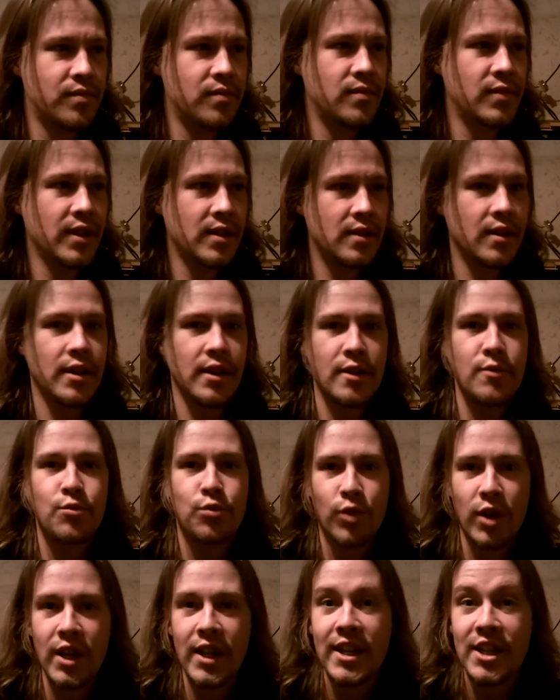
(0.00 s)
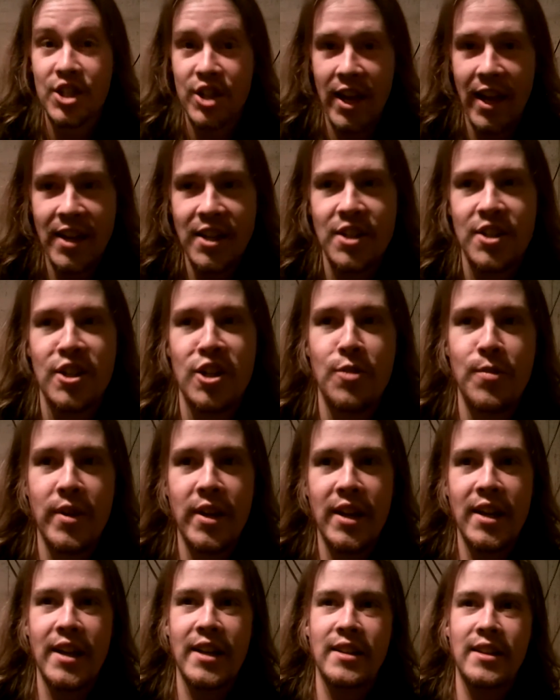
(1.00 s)
it really changes it. I mean,
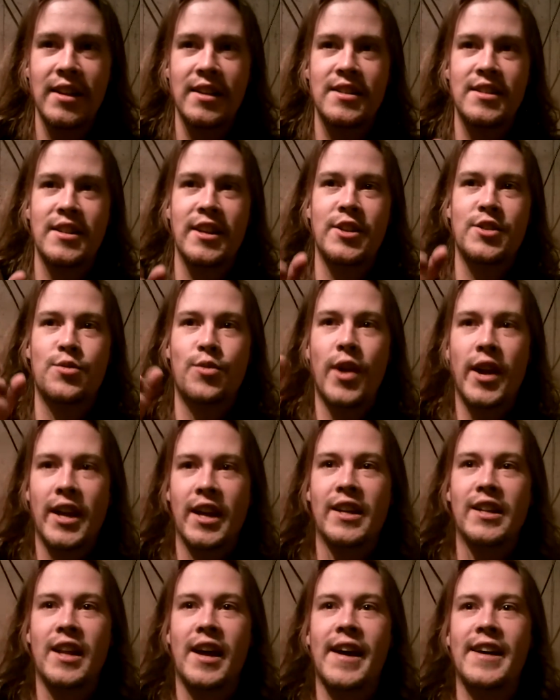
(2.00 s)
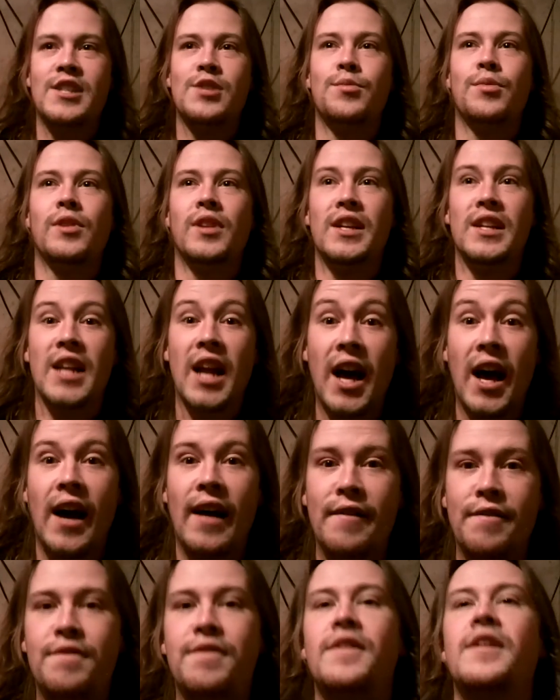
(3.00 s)
it's recognizable
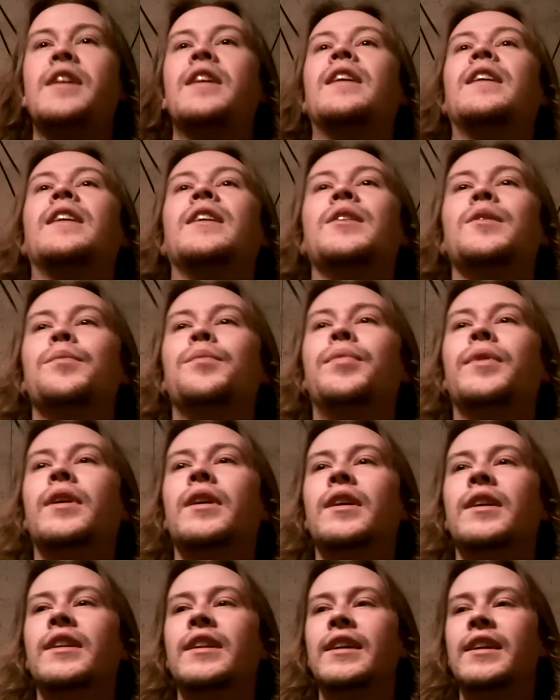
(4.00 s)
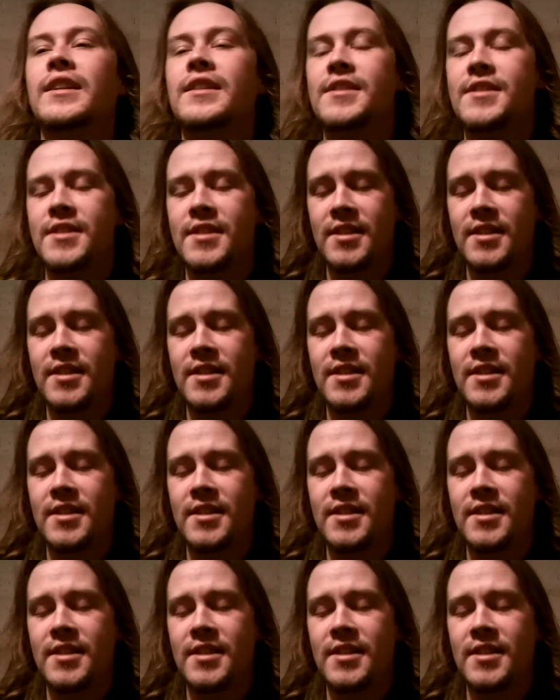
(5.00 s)
enough, but it